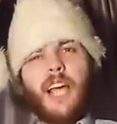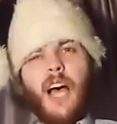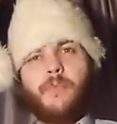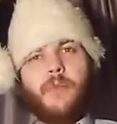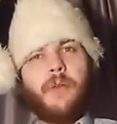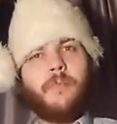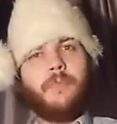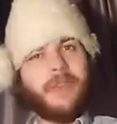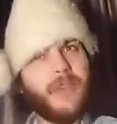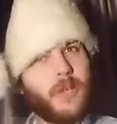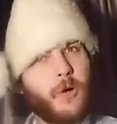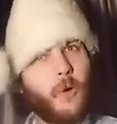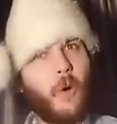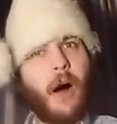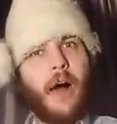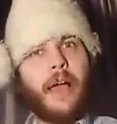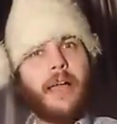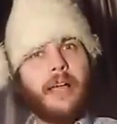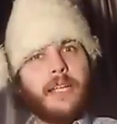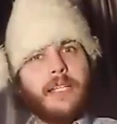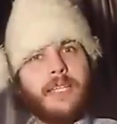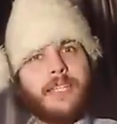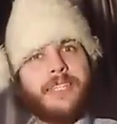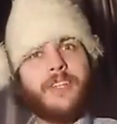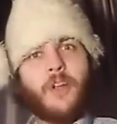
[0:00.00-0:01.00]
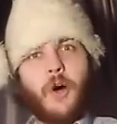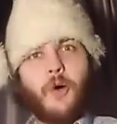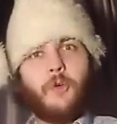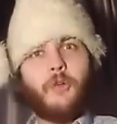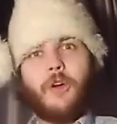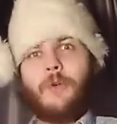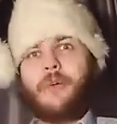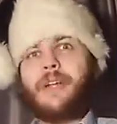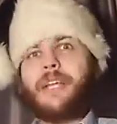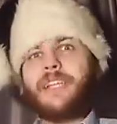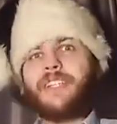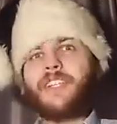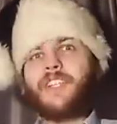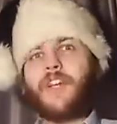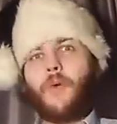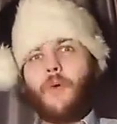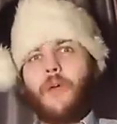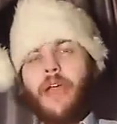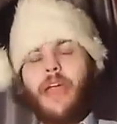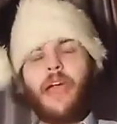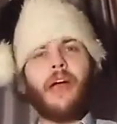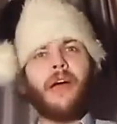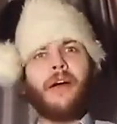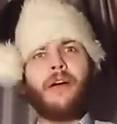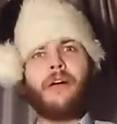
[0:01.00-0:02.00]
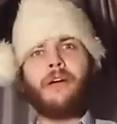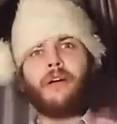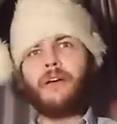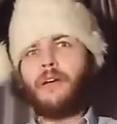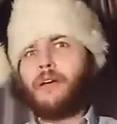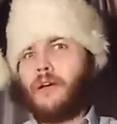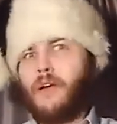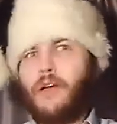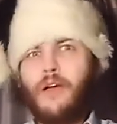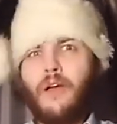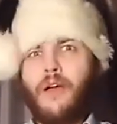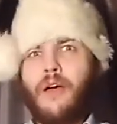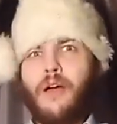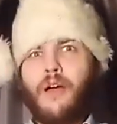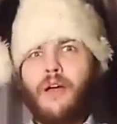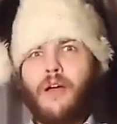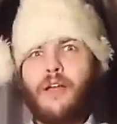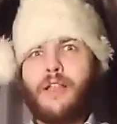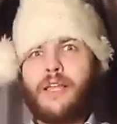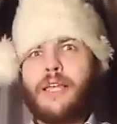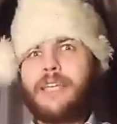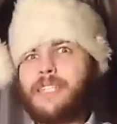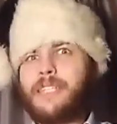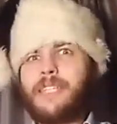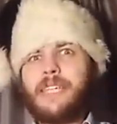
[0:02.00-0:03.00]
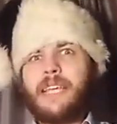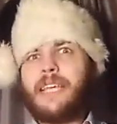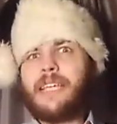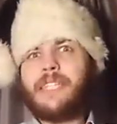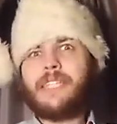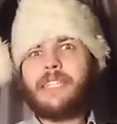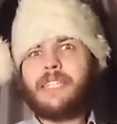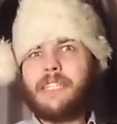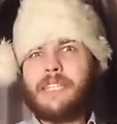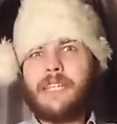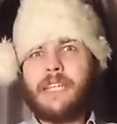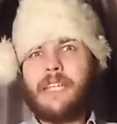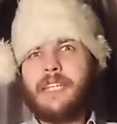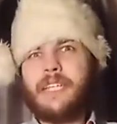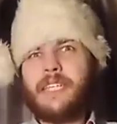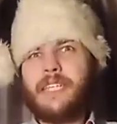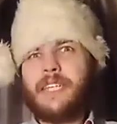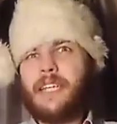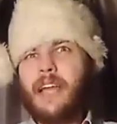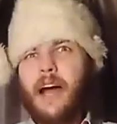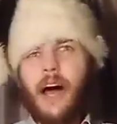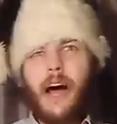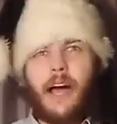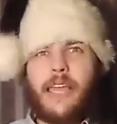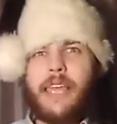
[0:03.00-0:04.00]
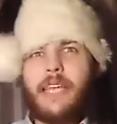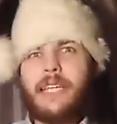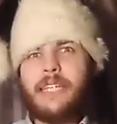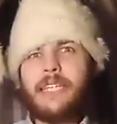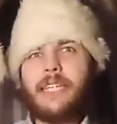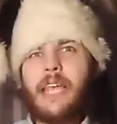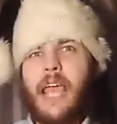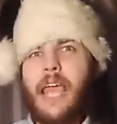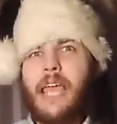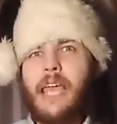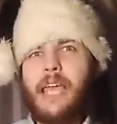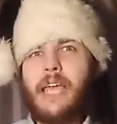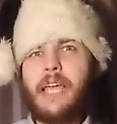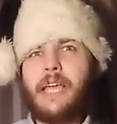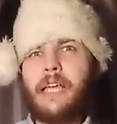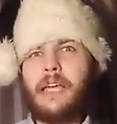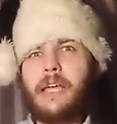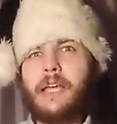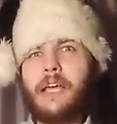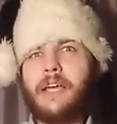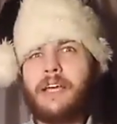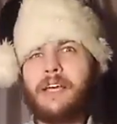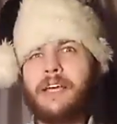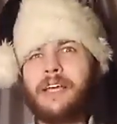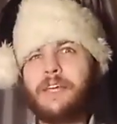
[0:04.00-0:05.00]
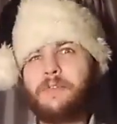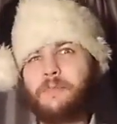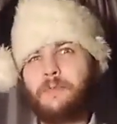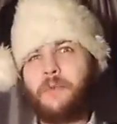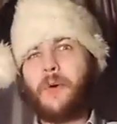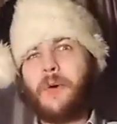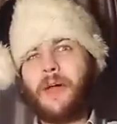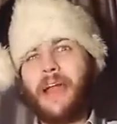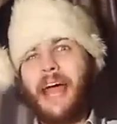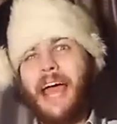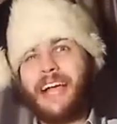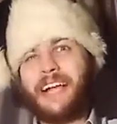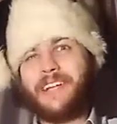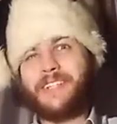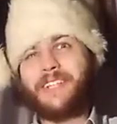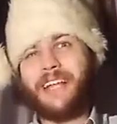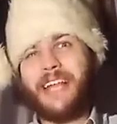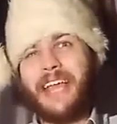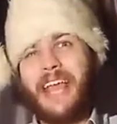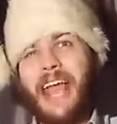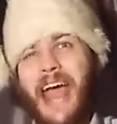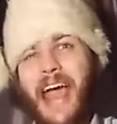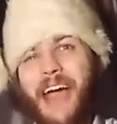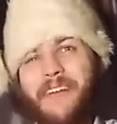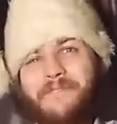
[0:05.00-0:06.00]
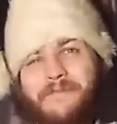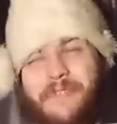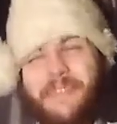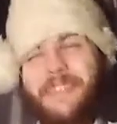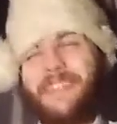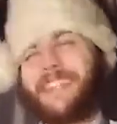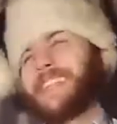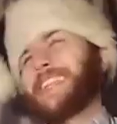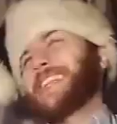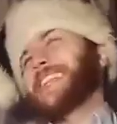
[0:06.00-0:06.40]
up and be quiet and not ruin his career. He's denying saying what actually happened.